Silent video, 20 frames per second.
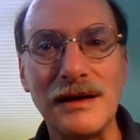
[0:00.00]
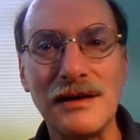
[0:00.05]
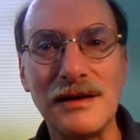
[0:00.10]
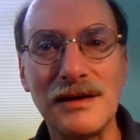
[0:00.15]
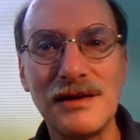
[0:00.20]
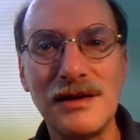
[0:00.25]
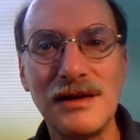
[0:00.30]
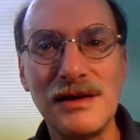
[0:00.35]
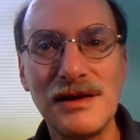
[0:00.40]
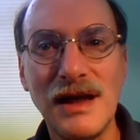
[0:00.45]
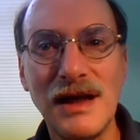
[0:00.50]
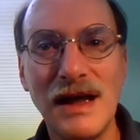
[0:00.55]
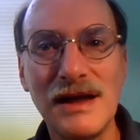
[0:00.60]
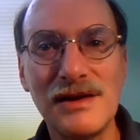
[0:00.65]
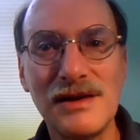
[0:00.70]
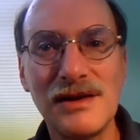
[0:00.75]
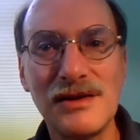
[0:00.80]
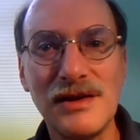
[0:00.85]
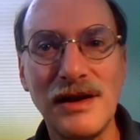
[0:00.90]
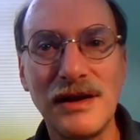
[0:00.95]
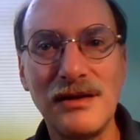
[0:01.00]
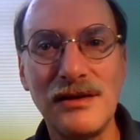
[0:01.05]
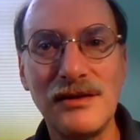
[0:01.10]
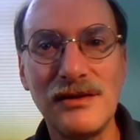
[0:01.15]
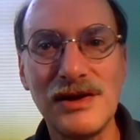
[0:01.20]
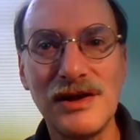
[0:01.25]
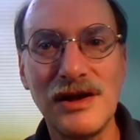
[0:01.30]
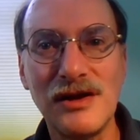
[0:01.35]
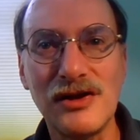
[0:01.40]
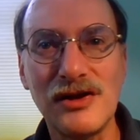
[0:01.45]
It's these cases like you
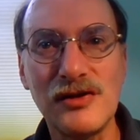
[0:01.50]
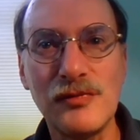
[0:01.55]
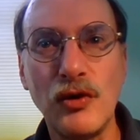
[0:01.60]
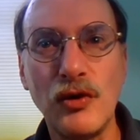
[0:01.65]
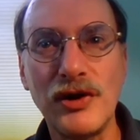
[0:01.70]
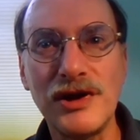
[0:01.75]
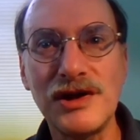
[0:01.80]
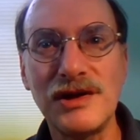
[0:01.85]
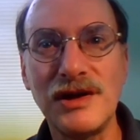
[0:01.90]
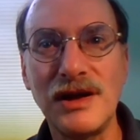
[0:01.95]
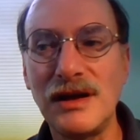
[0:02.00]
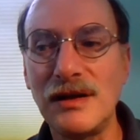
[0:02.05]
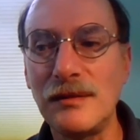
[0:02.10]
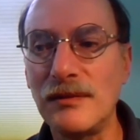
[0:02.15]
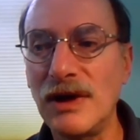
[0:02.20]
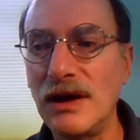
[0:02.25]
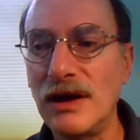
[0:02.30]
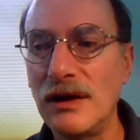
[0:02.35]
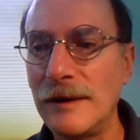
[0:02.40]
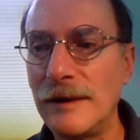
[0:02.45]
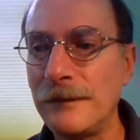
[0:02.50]
see a sports team